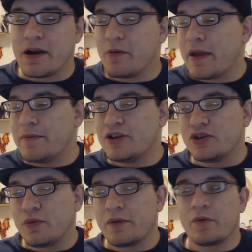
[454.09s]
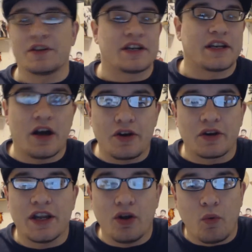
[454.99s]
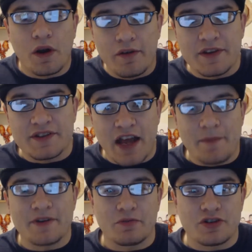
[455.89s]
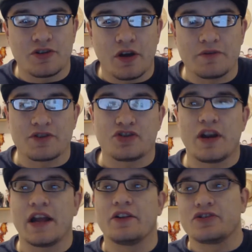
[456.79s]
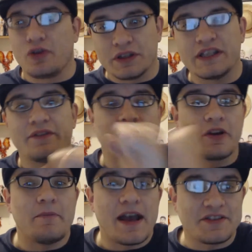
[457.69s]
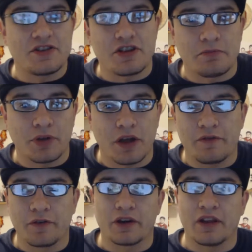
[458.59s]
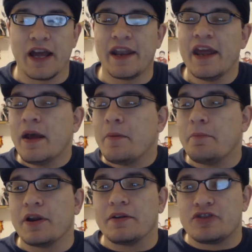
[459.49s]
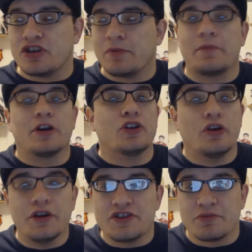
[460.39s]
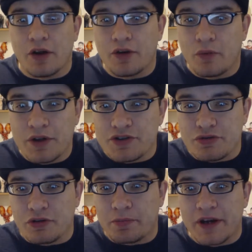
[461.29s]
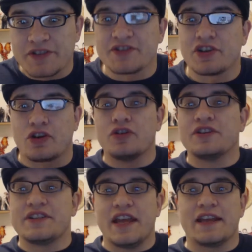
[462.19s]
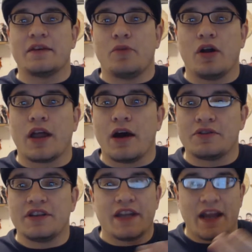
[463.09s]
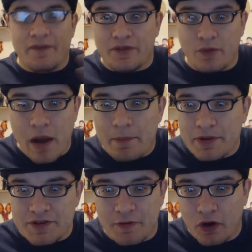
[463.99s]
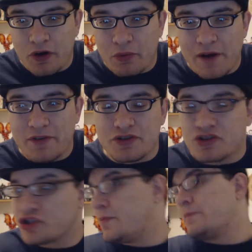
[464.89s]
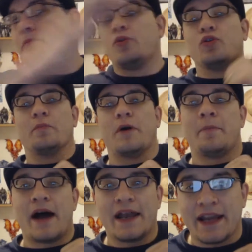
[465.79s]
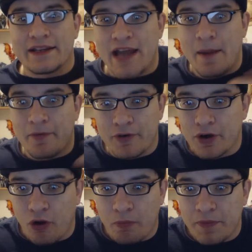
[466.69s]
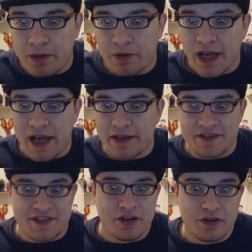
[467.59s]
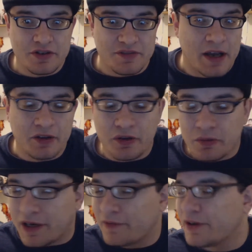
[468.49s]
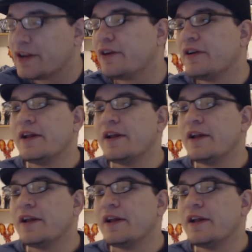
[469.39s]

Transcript: maybe she went to gut or kill one of these zombies, what she thought was a straggler, to go and leave another message in blood for Glenn, but she maybe alerted some other ones to her presence and couldn't take them all out, didn't have the weapons for it or whatever, so just maybe pulled a body on top of her to hope they would not see her, smell her, or whatever,